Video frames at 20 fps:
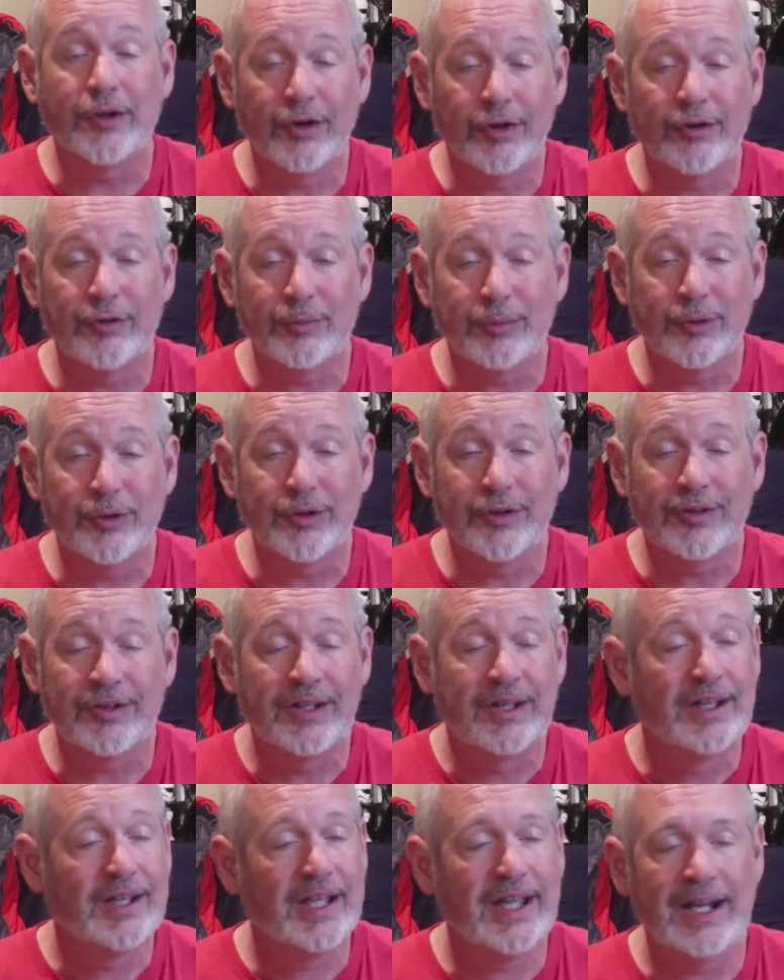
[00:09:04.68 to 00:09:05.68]
curse word,
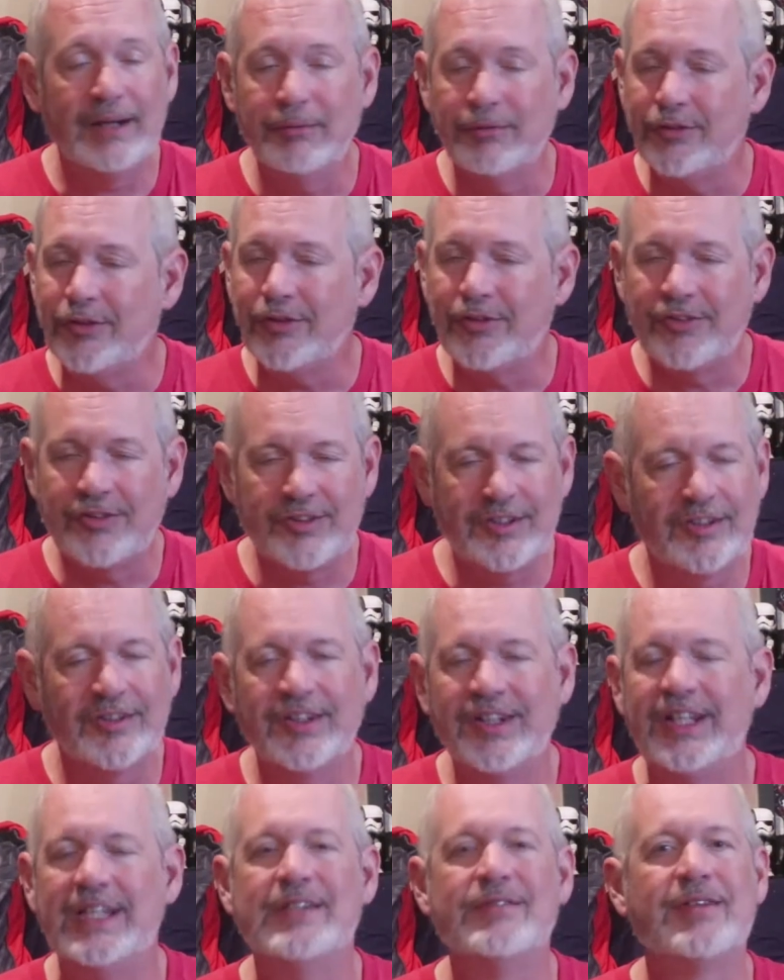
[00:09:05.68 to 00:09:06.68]
and it was just
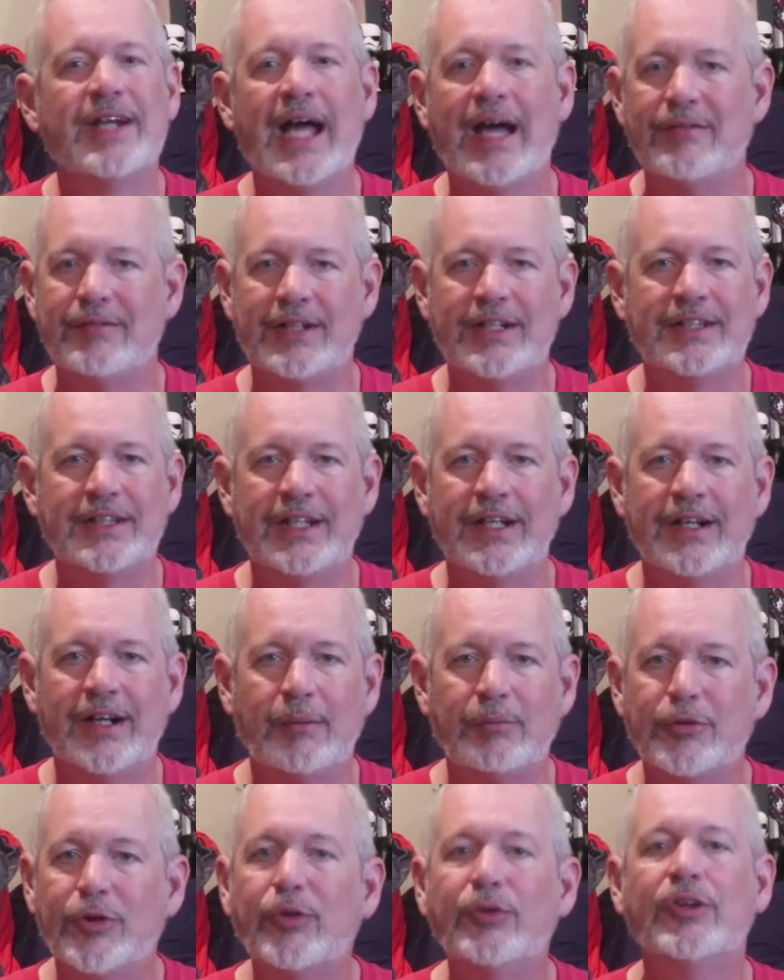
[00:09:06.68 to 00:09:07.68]
silly to even have it in there.
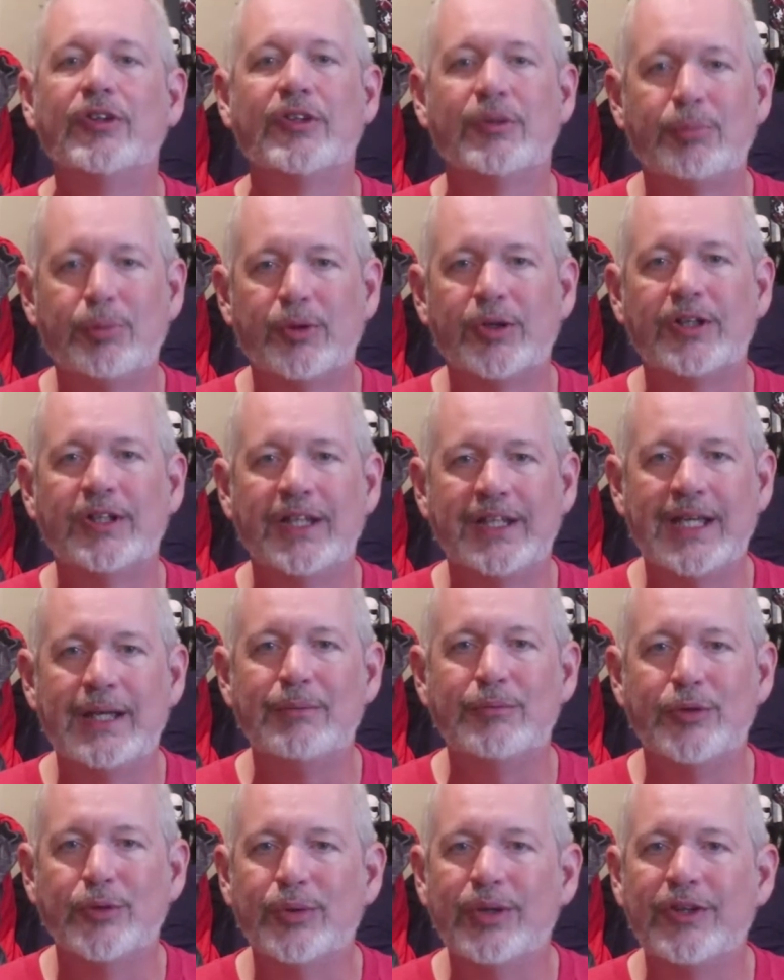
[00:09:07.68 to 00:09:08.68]
I'm so disappointed they
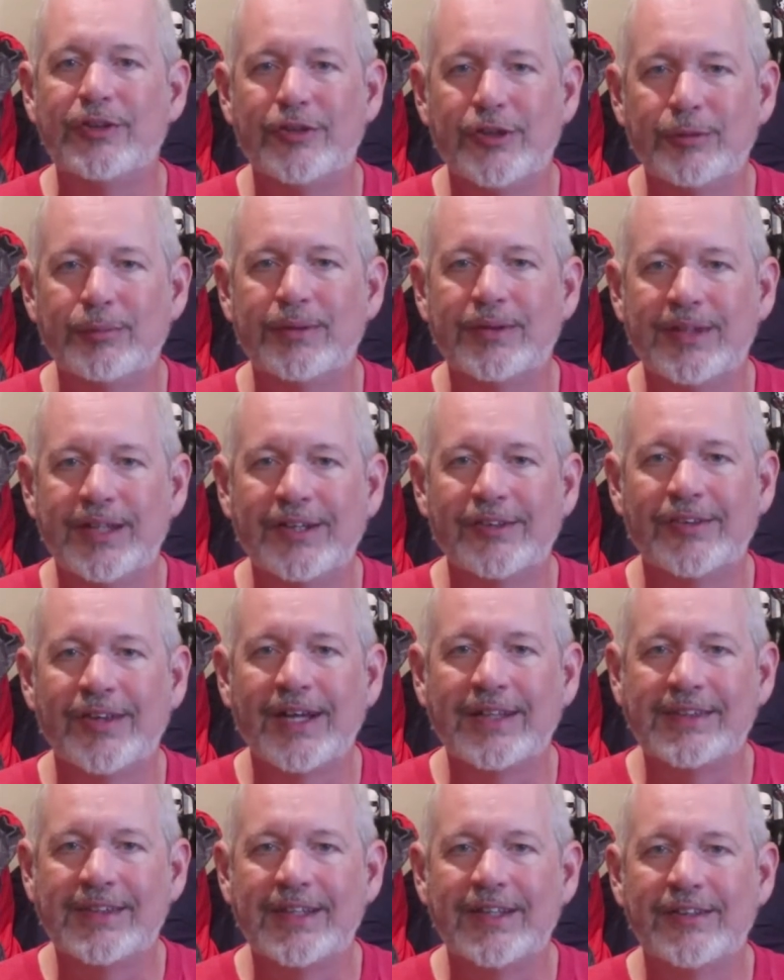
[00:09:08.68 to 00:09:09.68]
keep doing stupid things
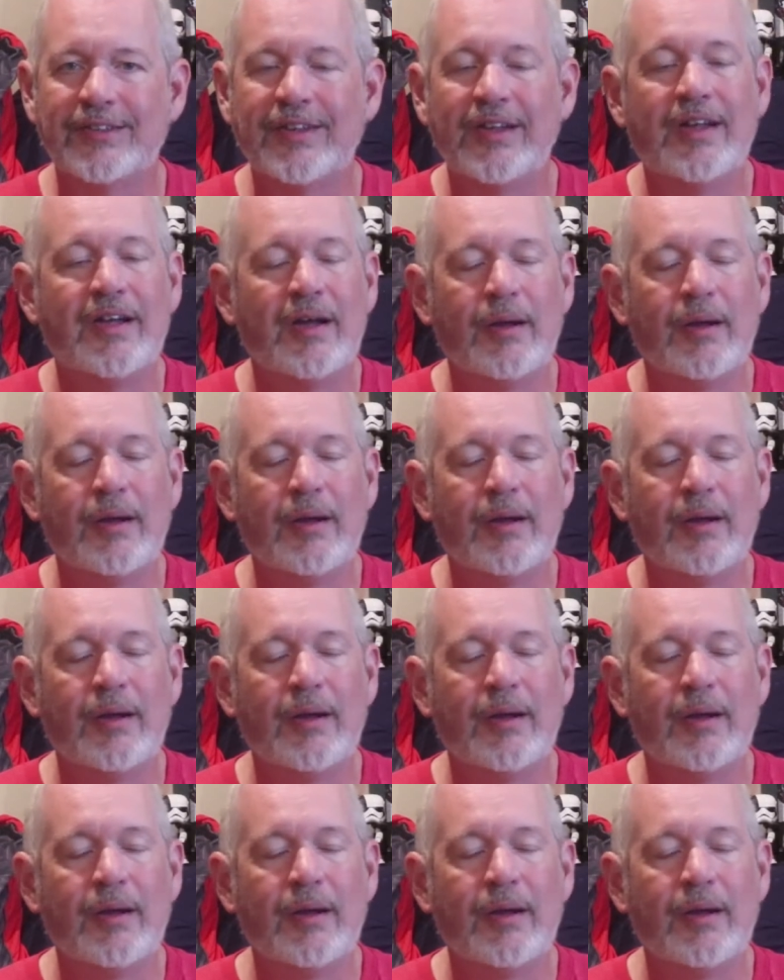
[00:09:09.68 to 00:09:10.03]
like this.